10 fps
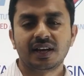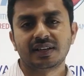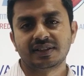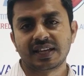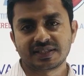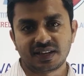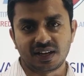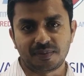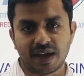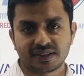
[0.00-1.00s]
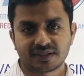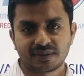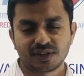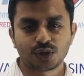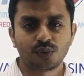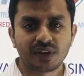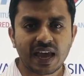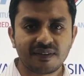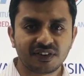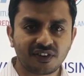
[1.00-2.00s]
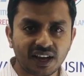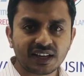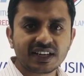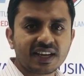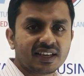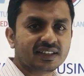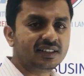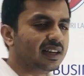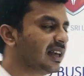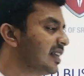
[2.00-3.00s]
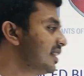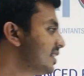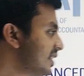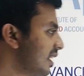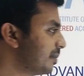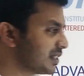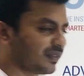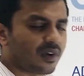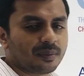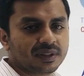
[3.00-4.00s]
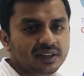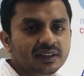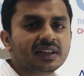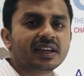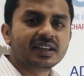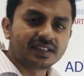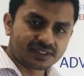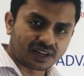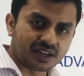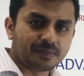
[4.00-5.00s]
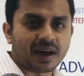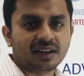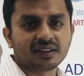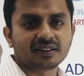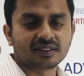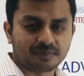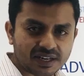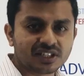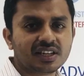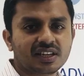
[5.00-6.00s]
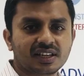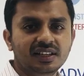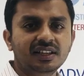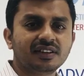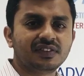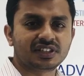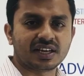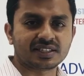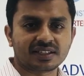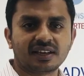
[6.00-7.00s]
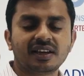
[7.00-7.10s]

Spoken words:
their study packs. So we have directly taken this syllabus from the study pack material which has